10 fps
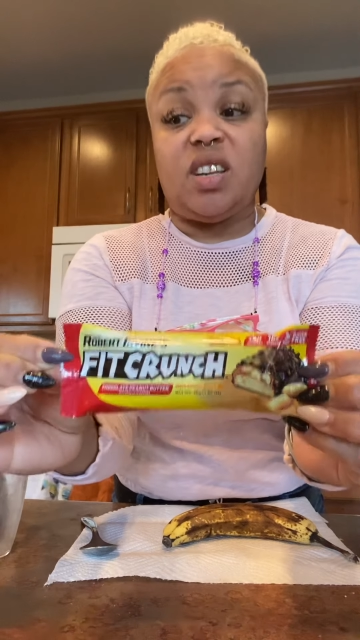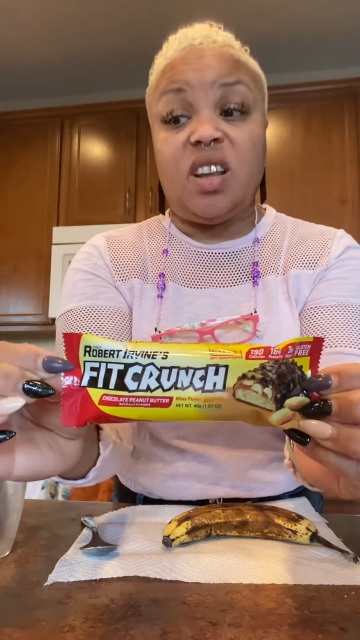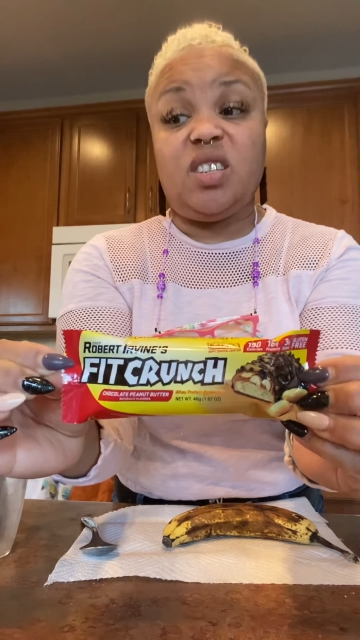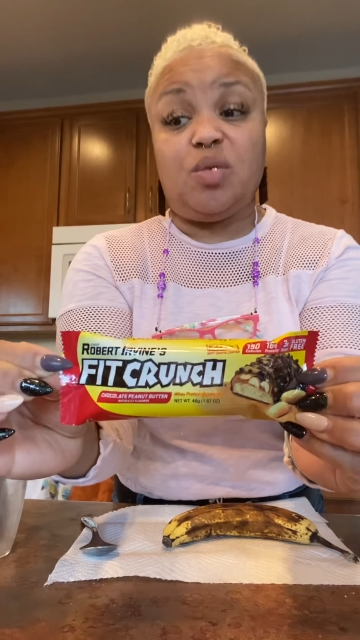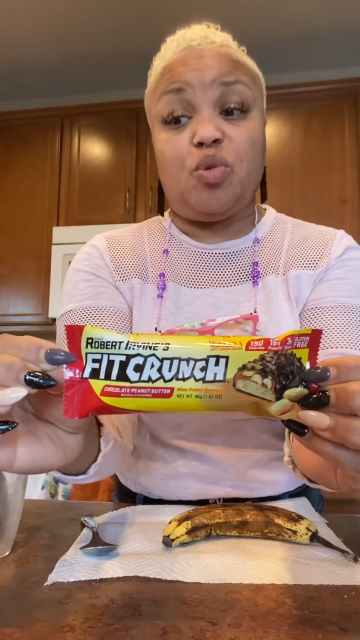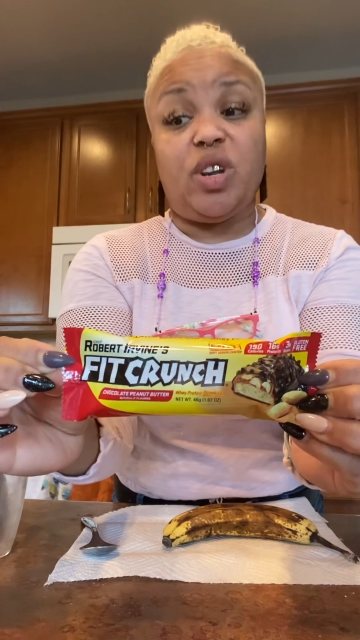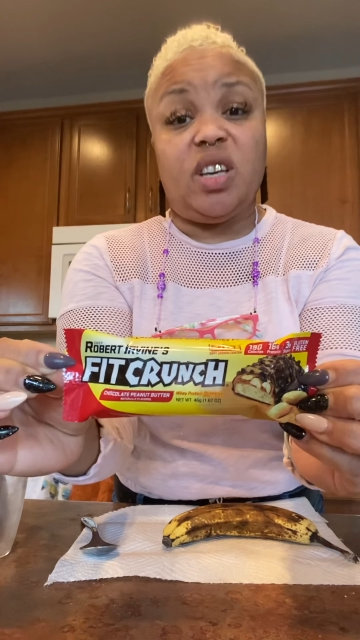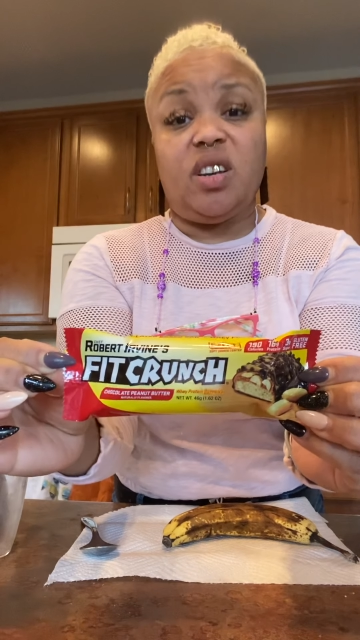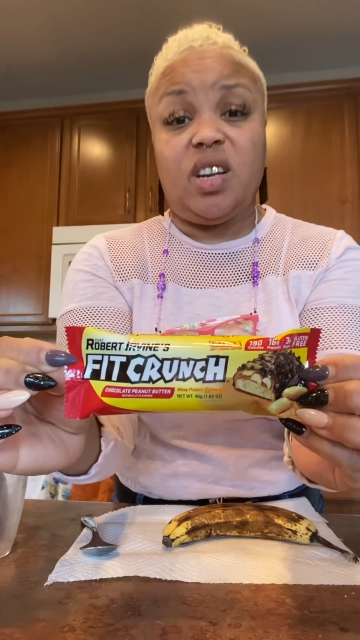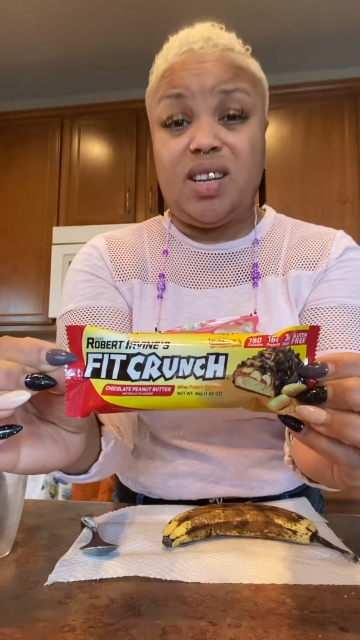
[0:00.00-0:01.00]
And this is pretty
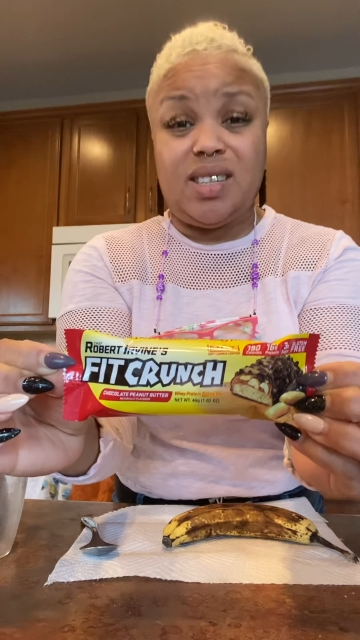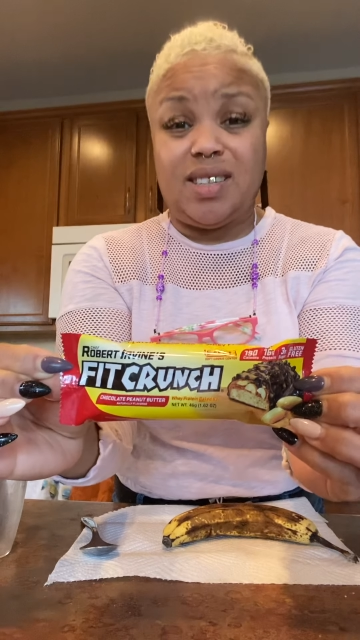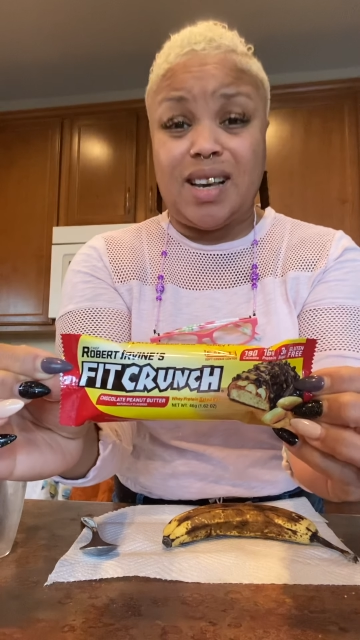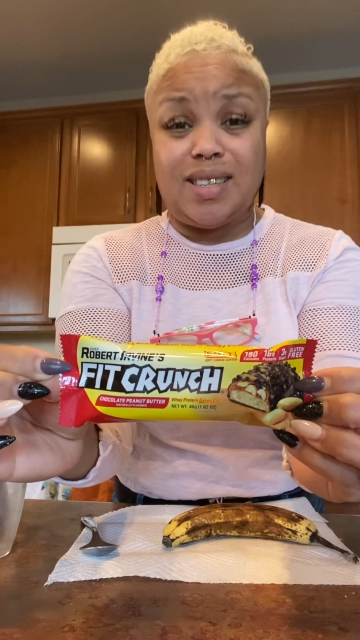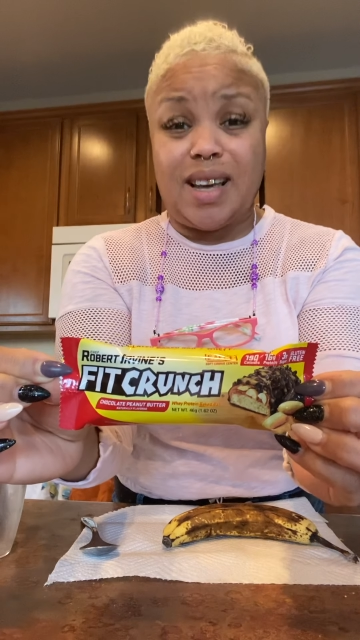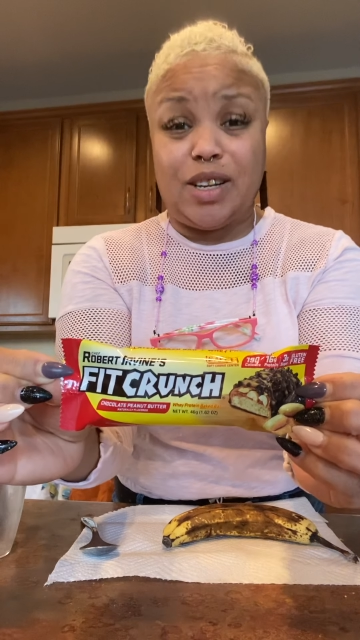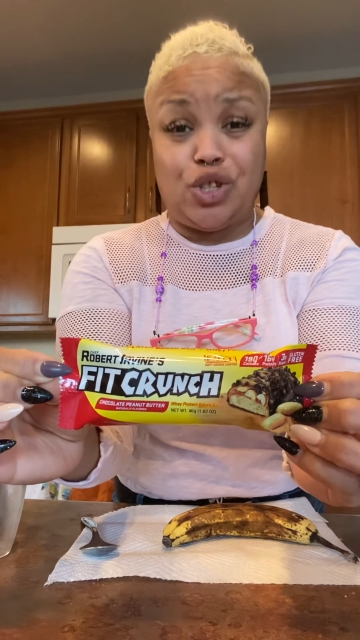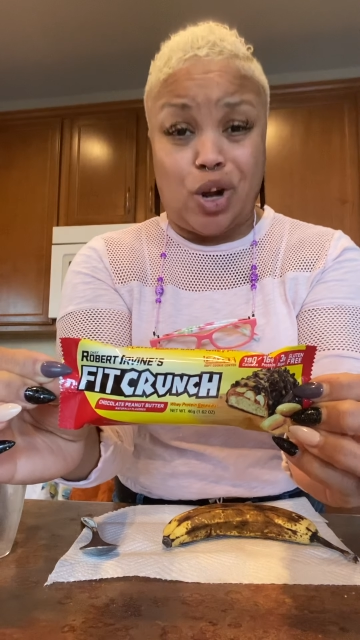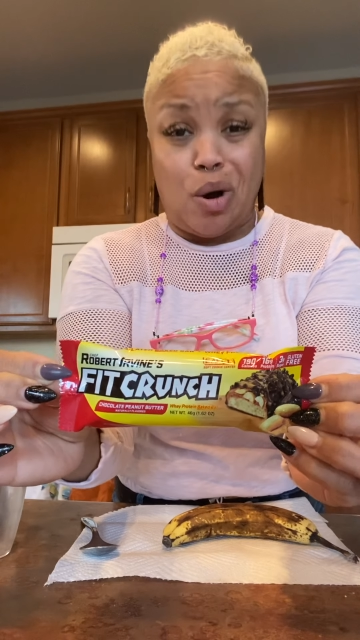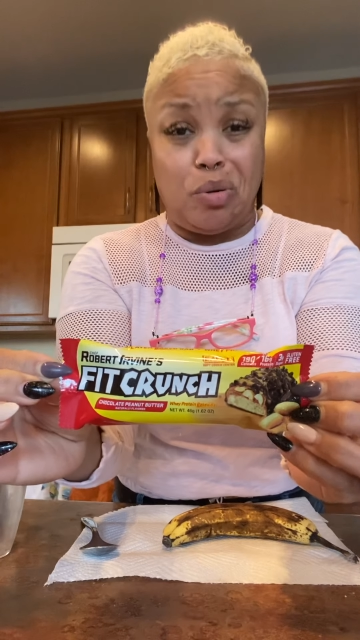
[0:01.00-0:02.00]
good. It doesn't taste like
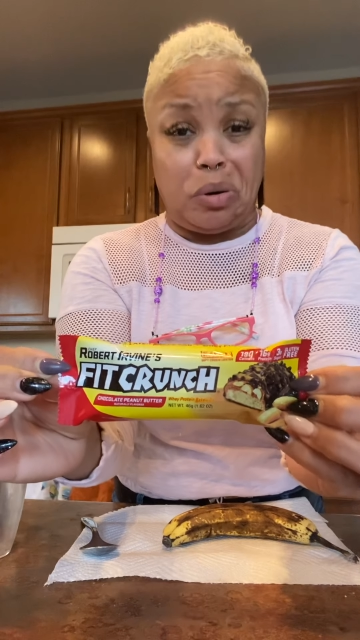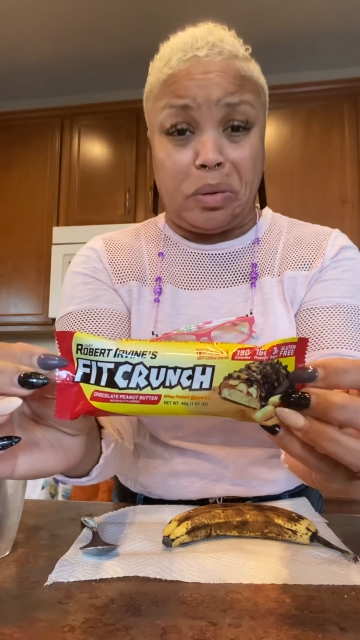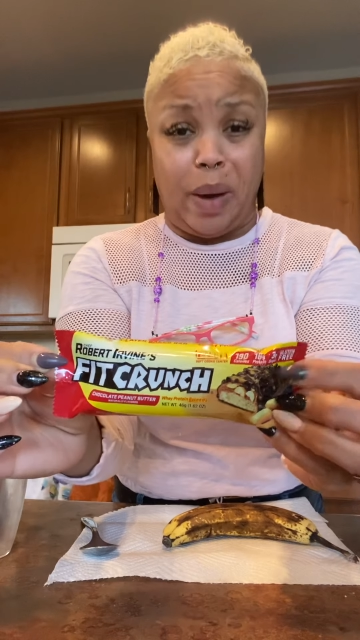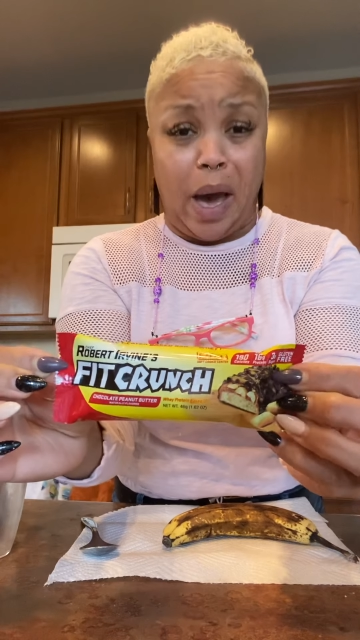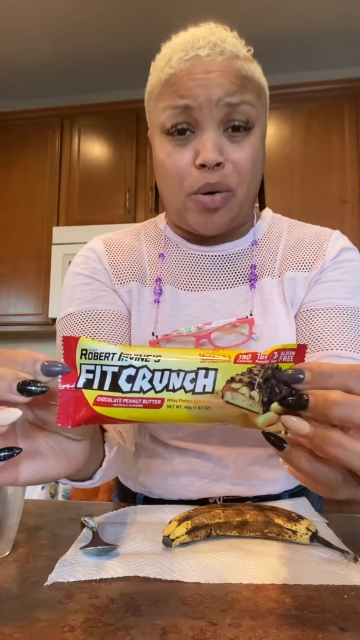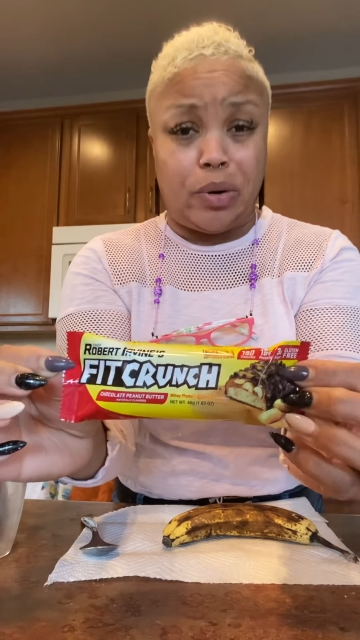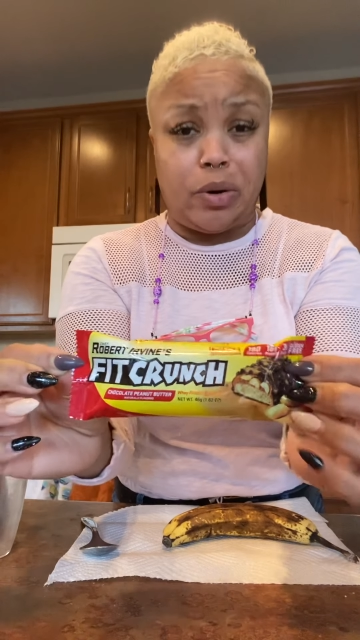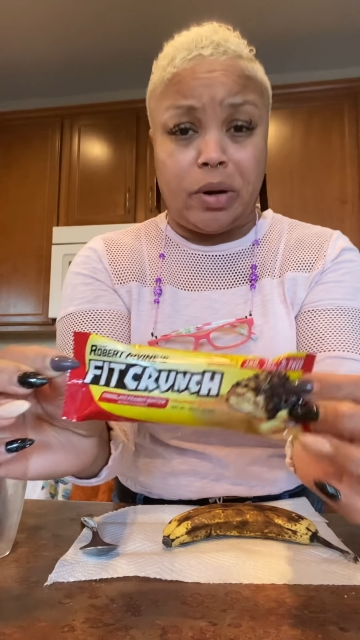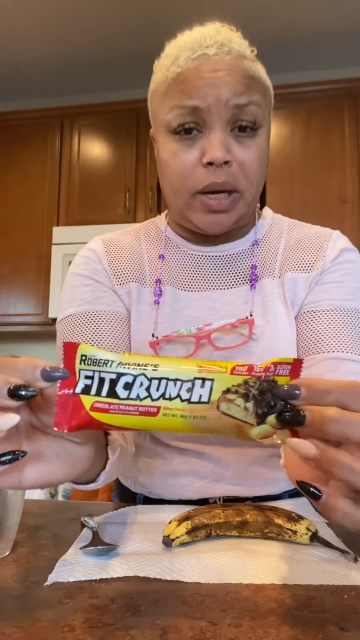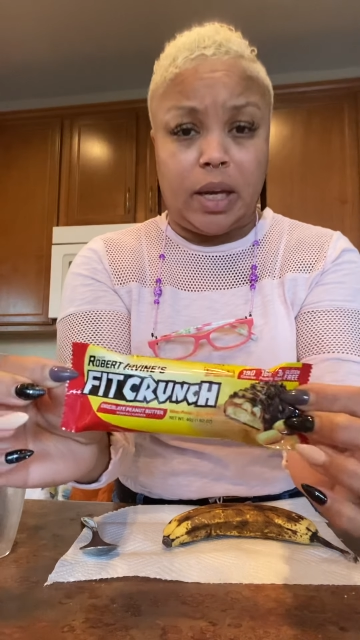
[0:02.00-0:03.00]
chalk or powder
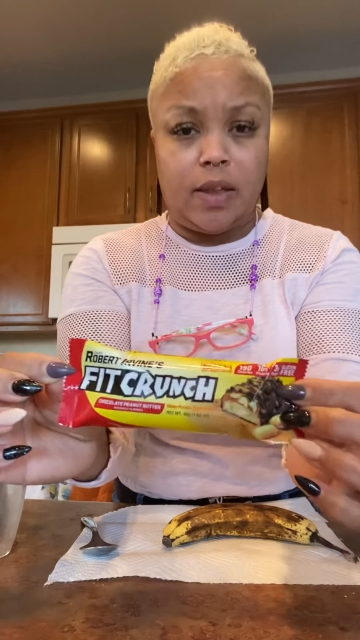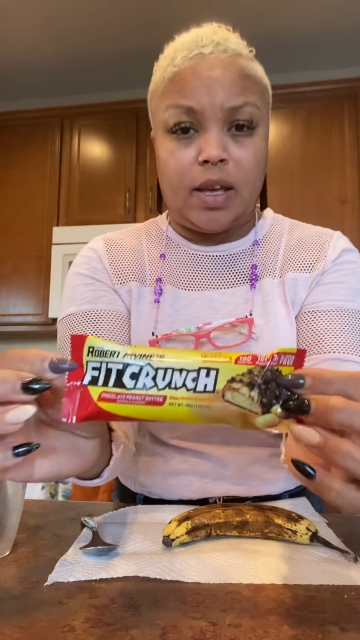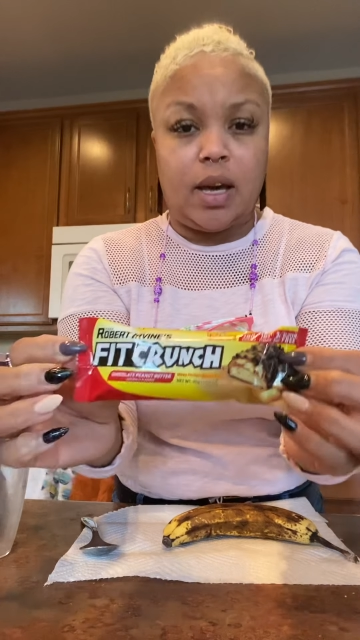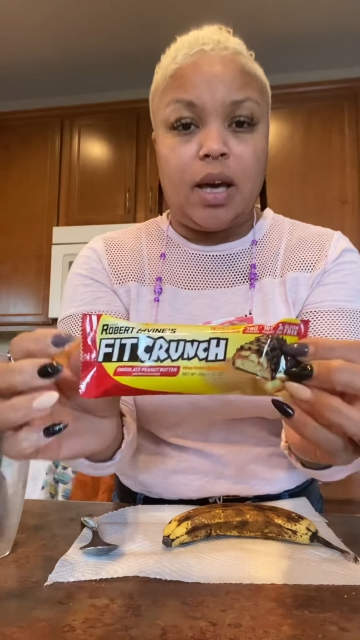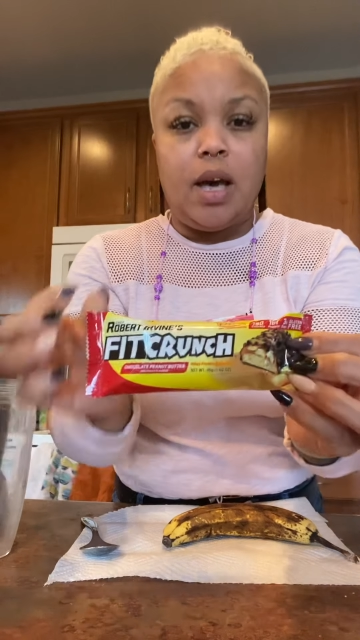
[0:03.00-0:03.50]
or anything.